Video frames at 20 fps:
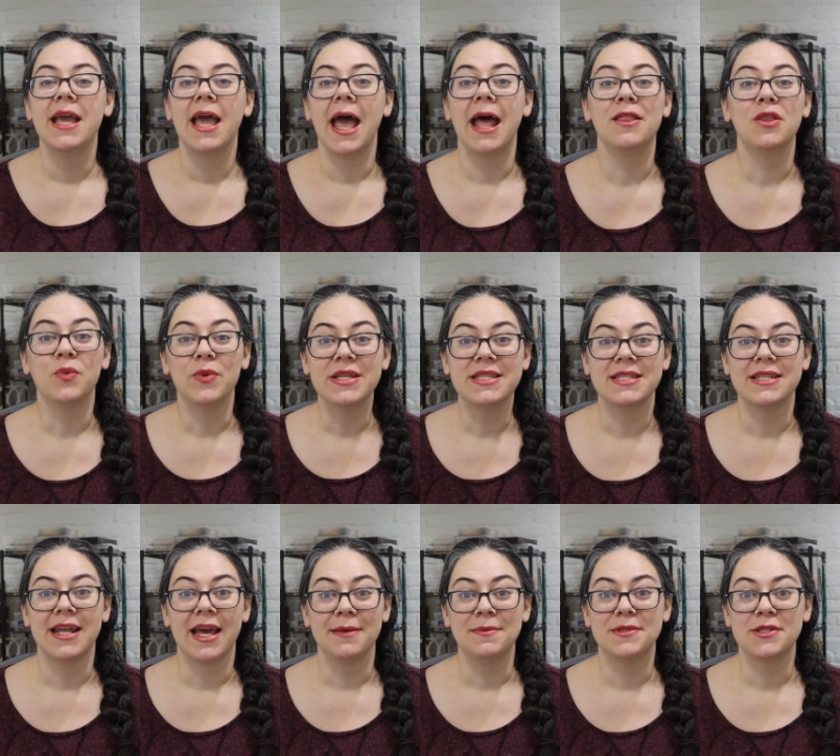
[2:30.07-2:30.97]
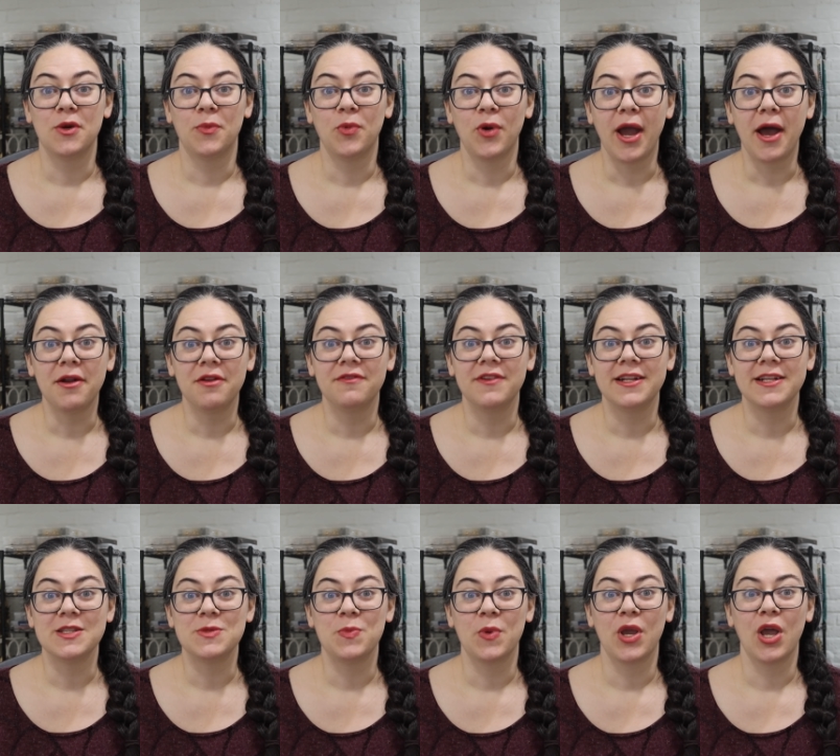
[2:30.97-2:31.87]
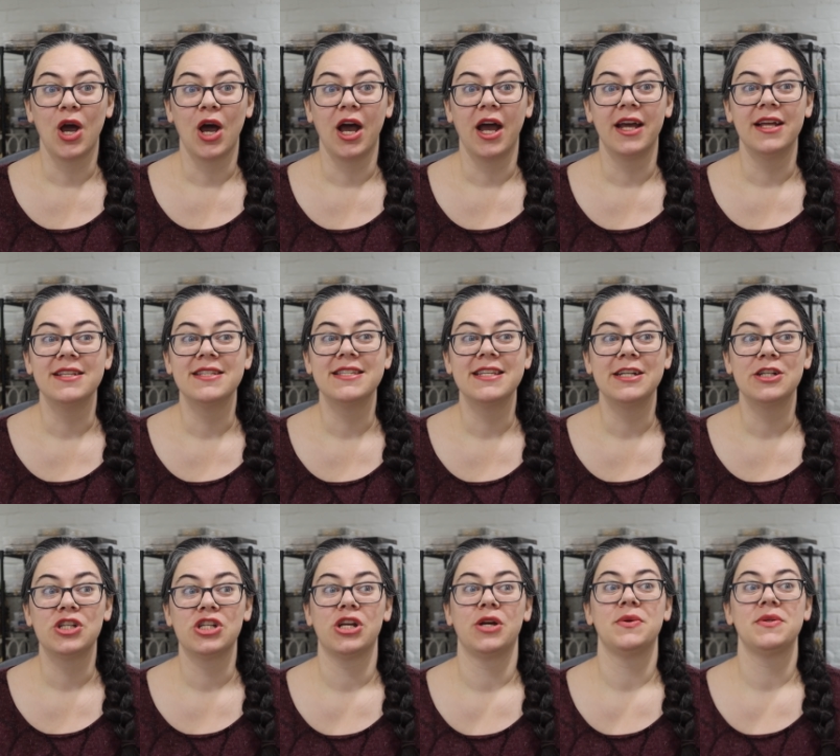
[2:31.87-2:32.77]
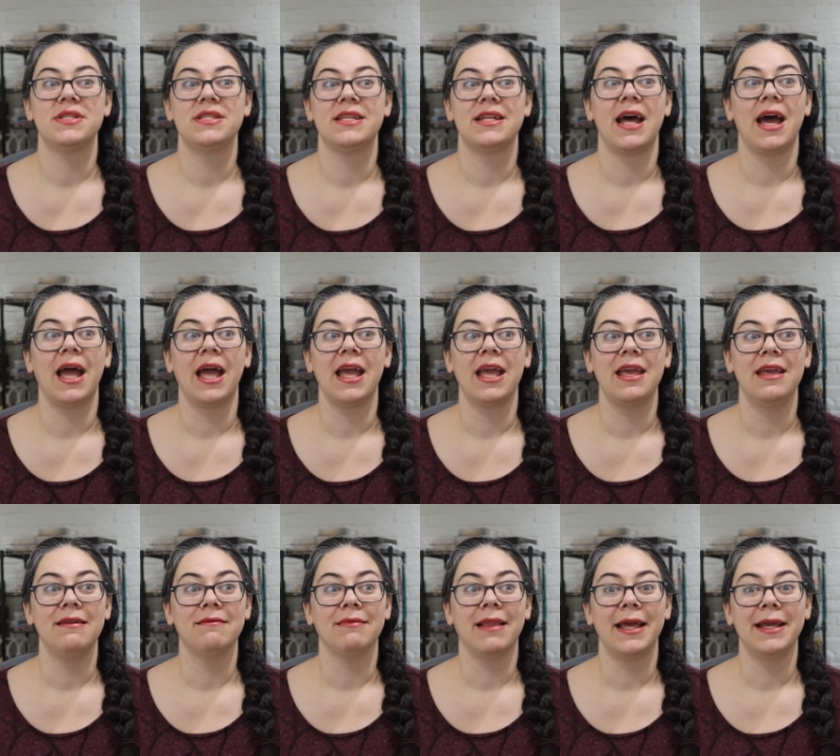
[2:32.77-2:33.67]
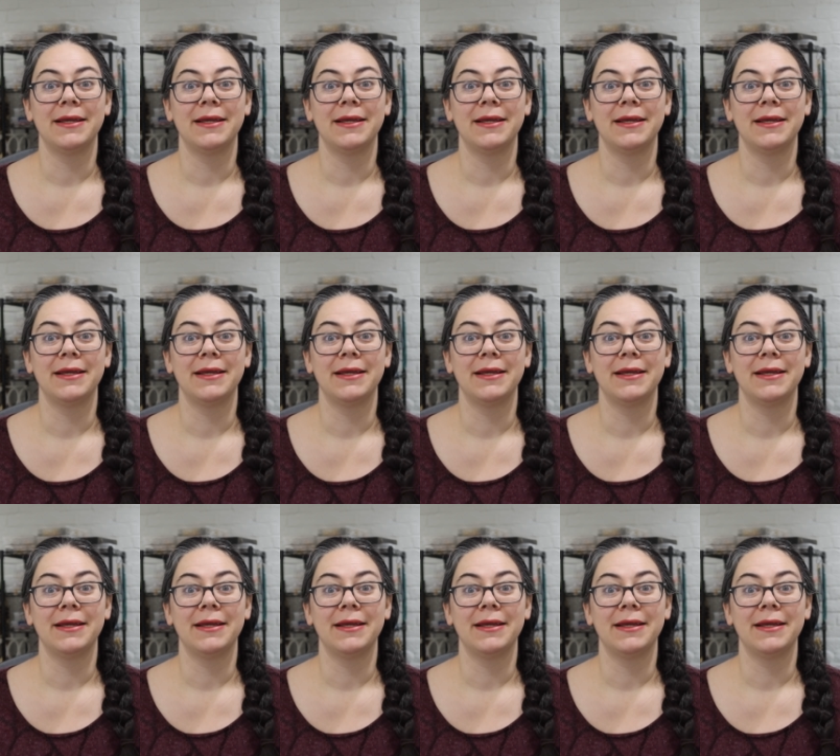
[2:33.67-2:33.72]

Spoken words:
And the reason I'm so proud of it is because it shows that I